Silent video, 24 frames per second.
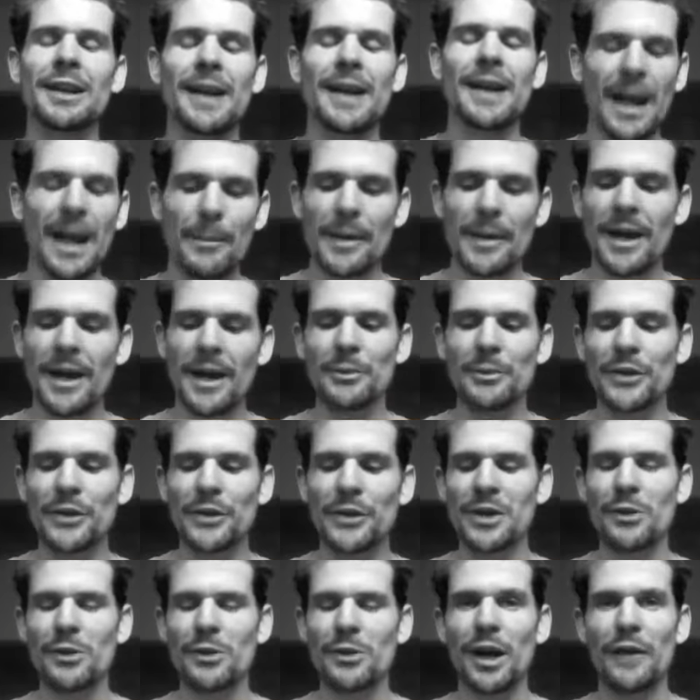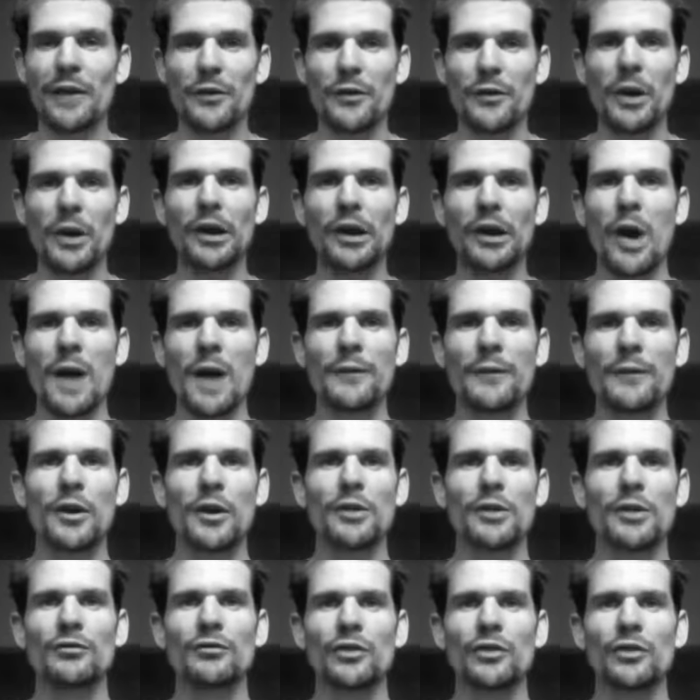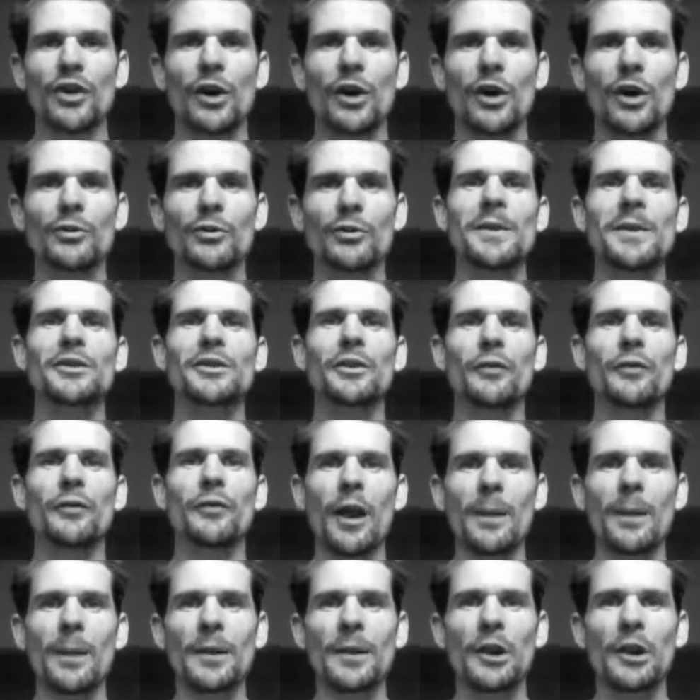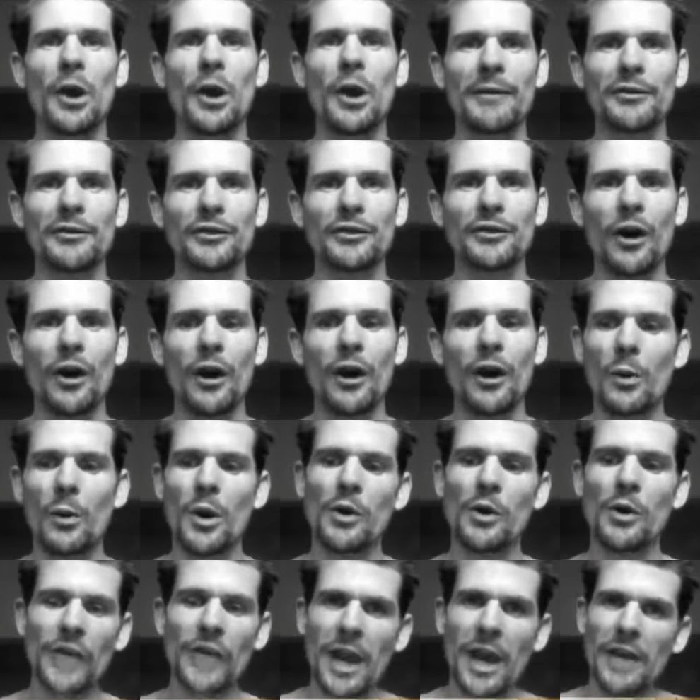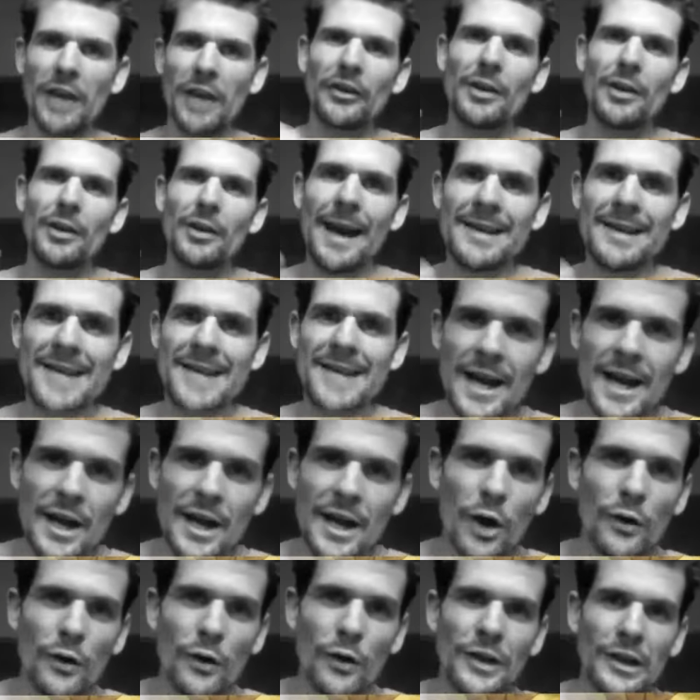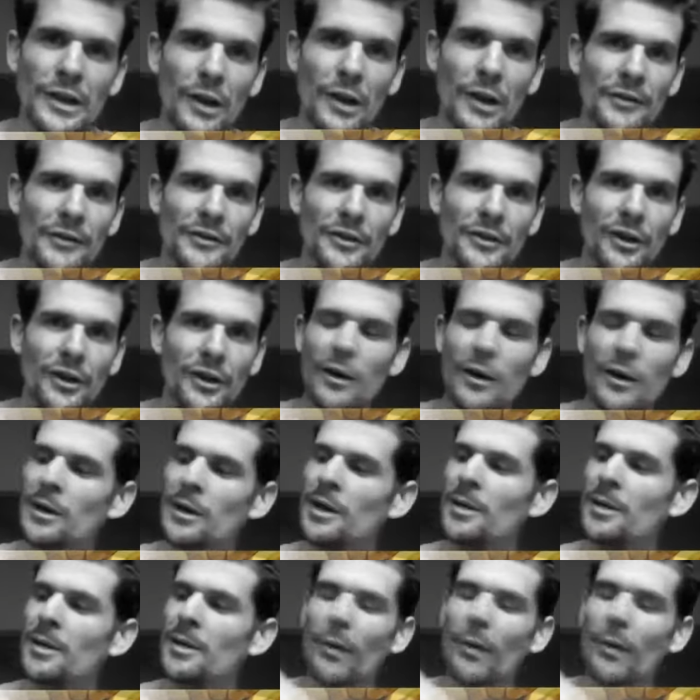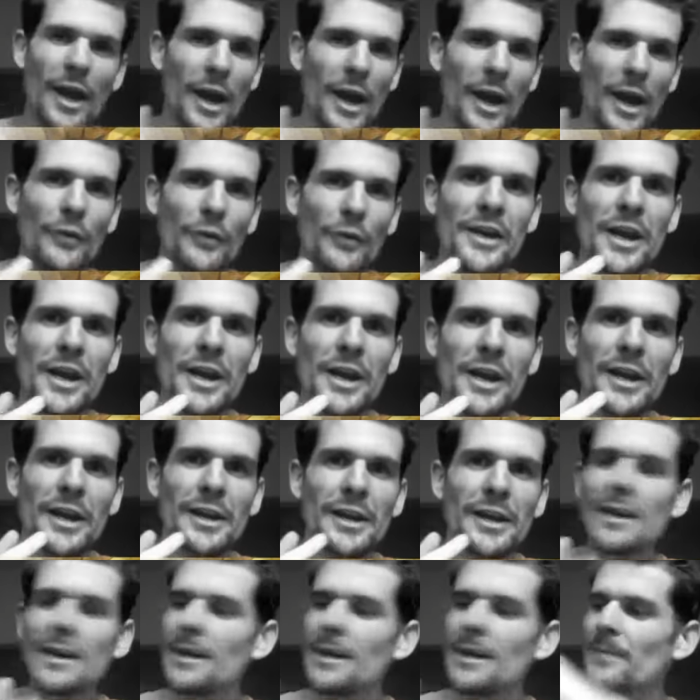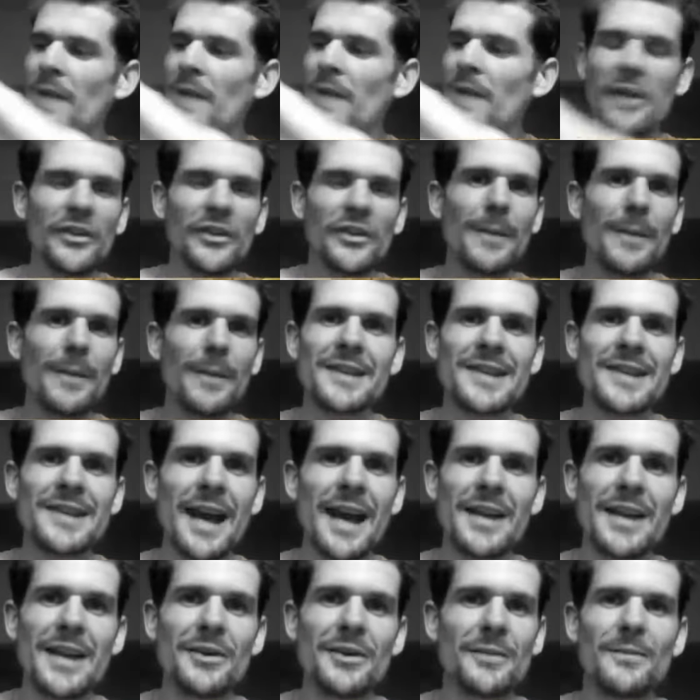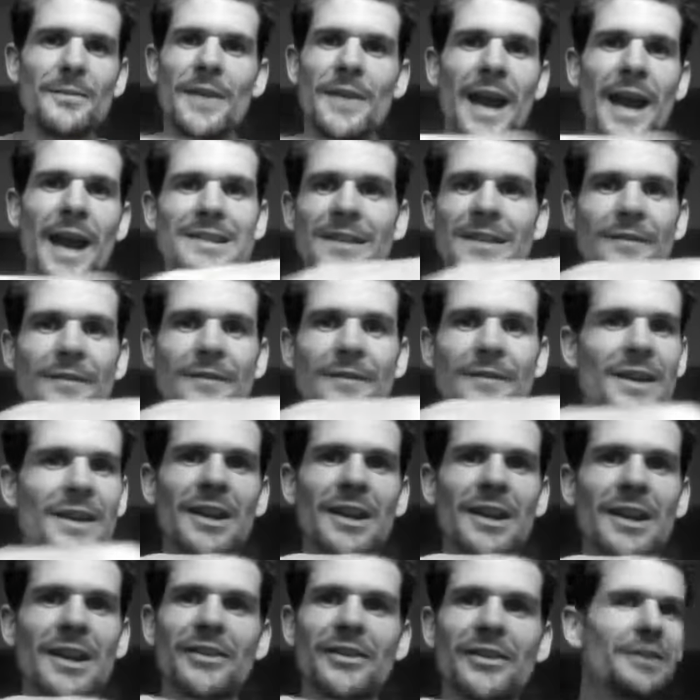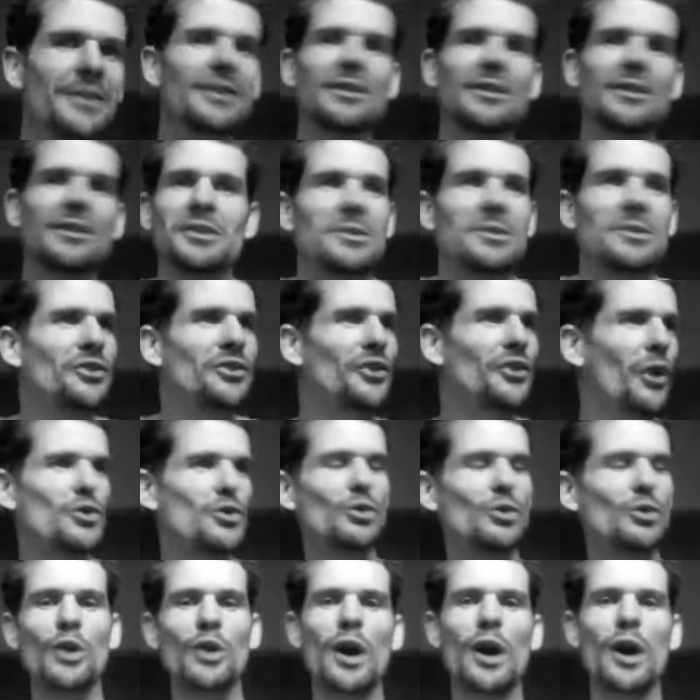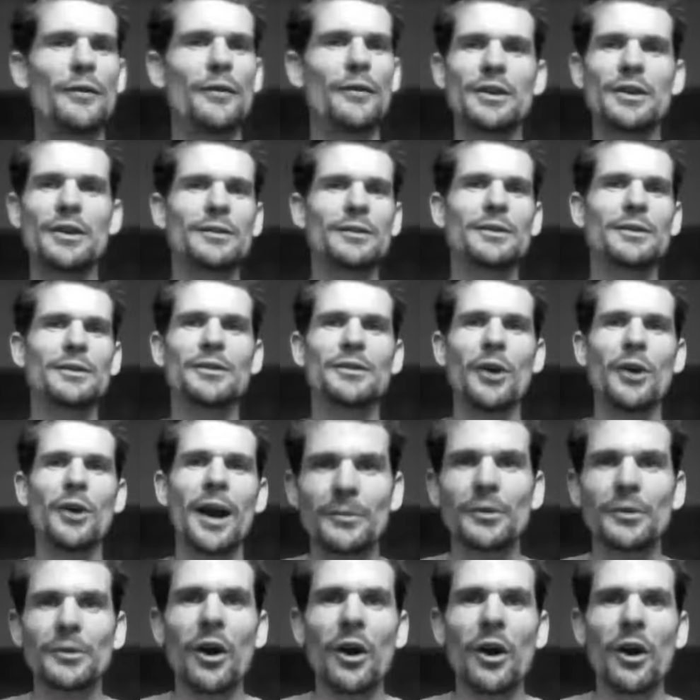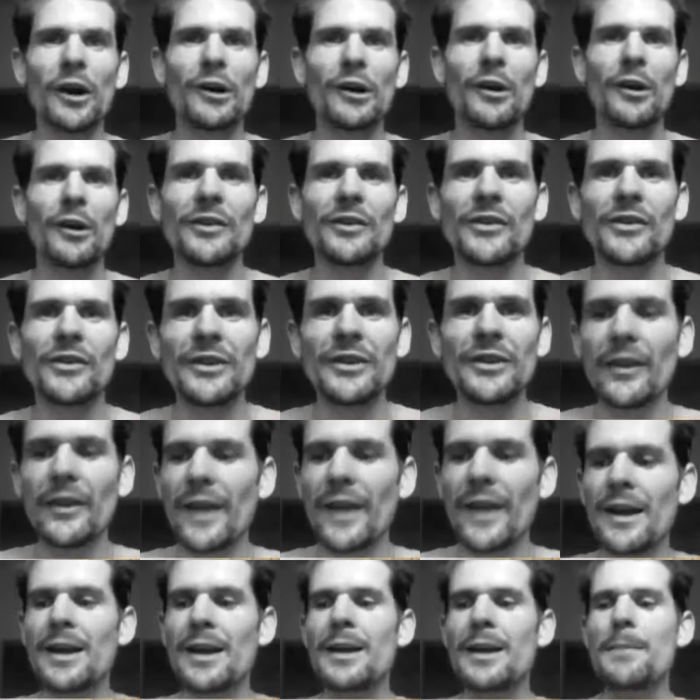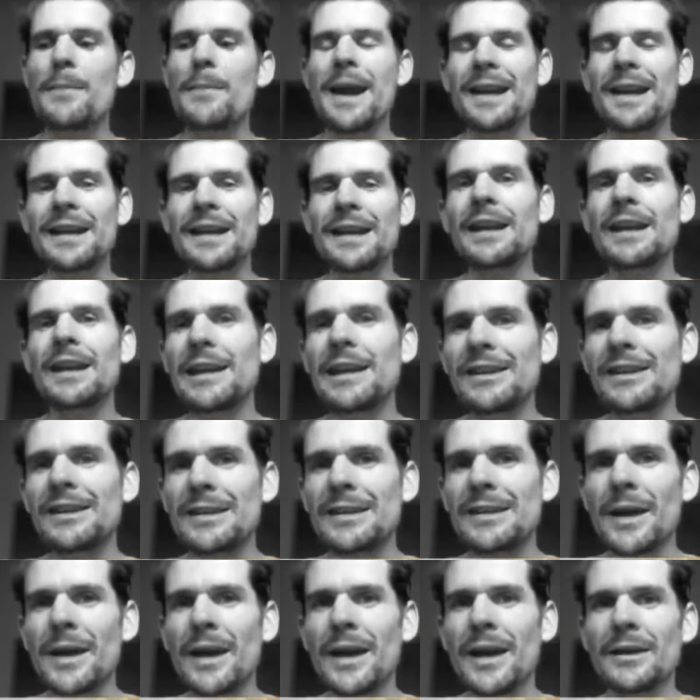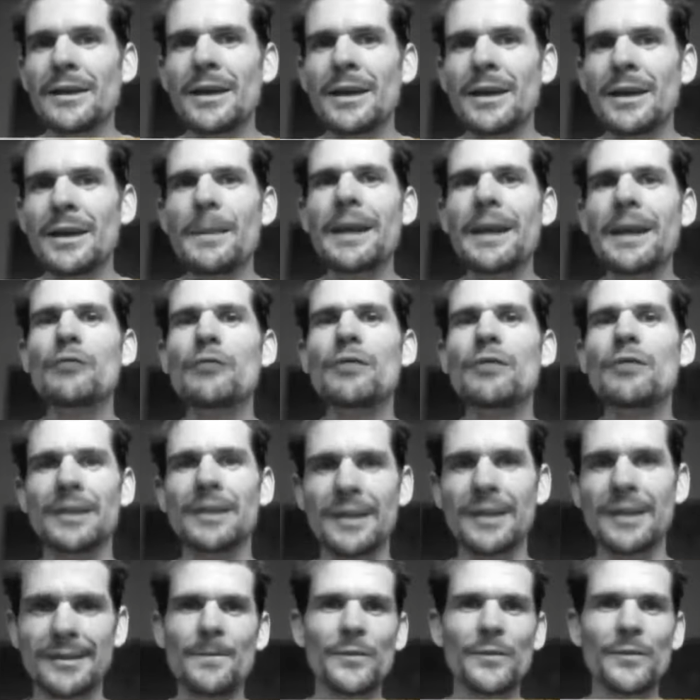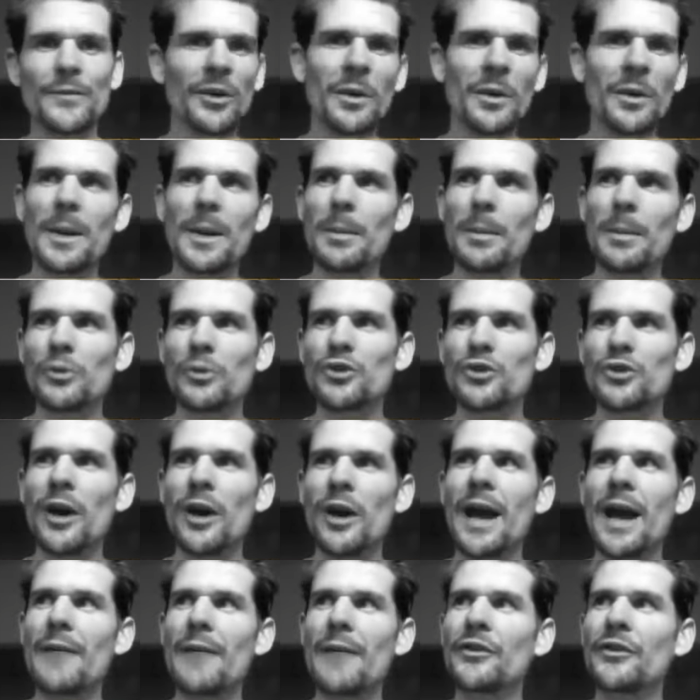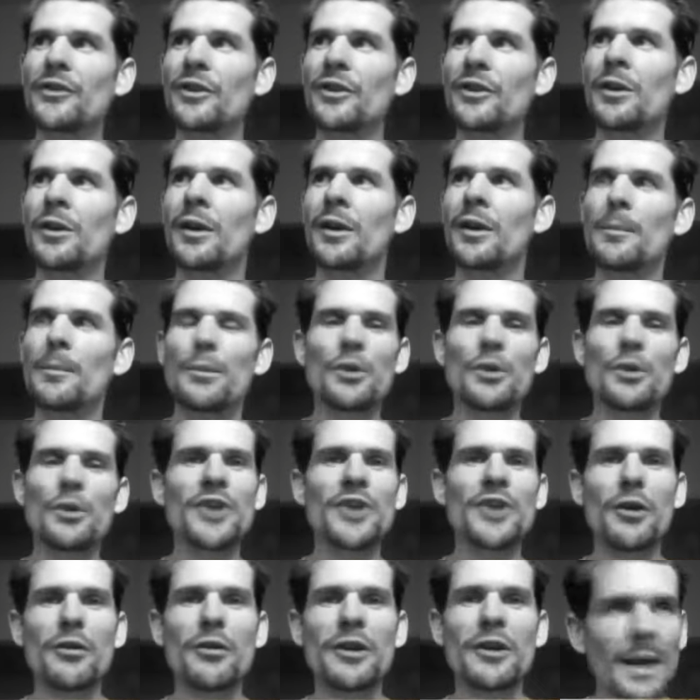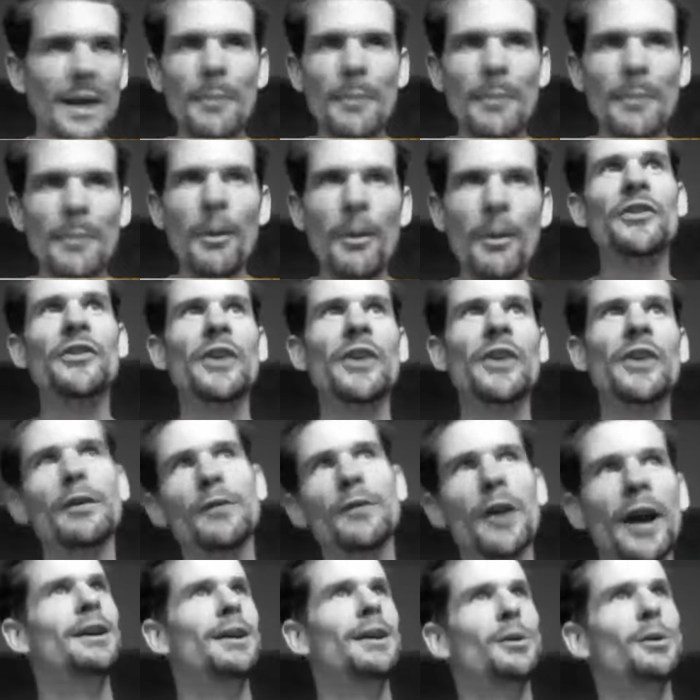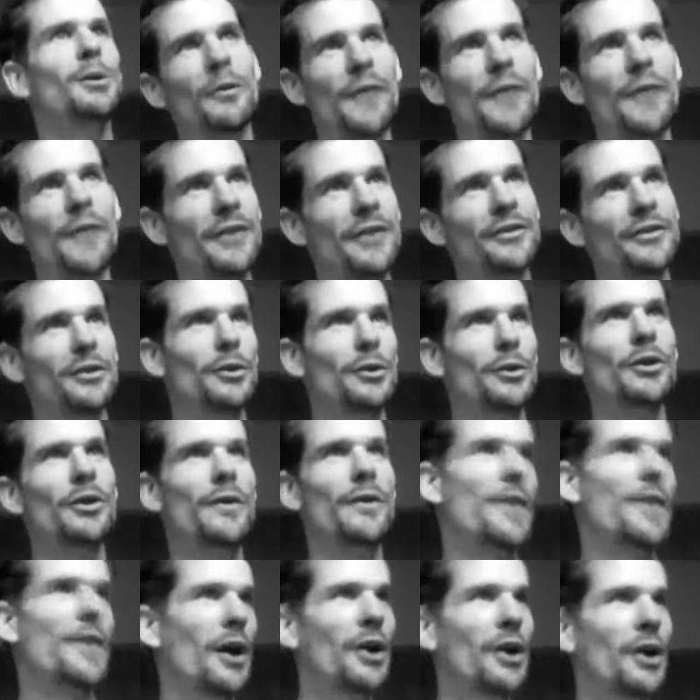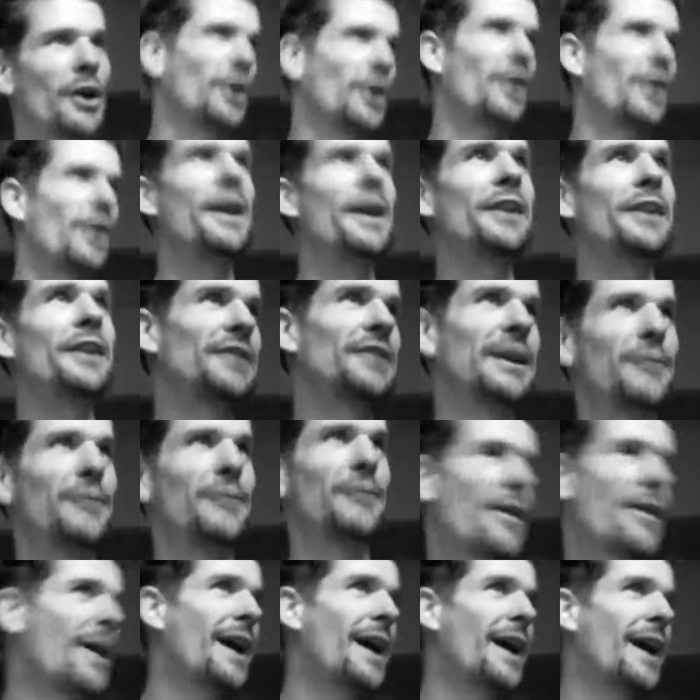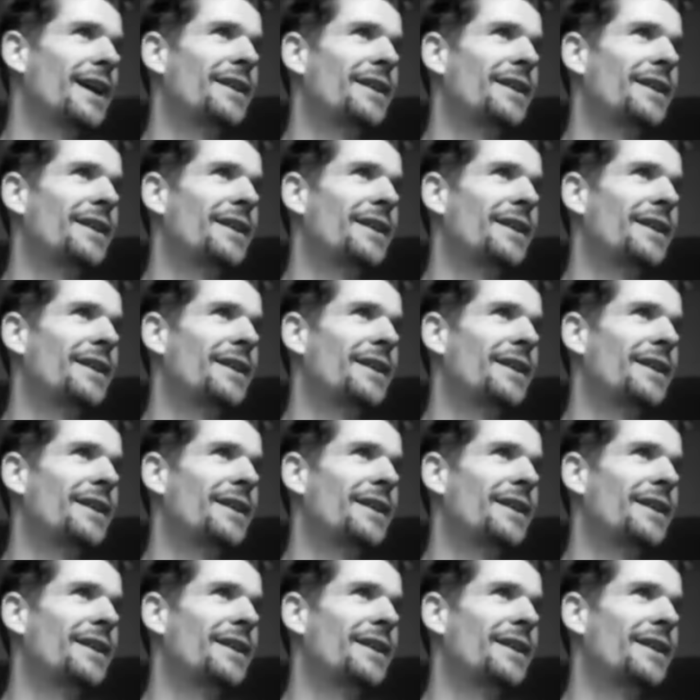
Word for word: And man, I'm telling you what, if you want lifelong results, develop the lifestyle where it's easy to maintain a healthy lifestyle by healthy eating, easy to maintain your, your activities and your, your social life and your, your diet guidelines and things like that. Make it easy, man. Make it realistic. So many people are trying to have this uh, Puterian mindset of like, well, if that's good, then I am going to go to the next level and that.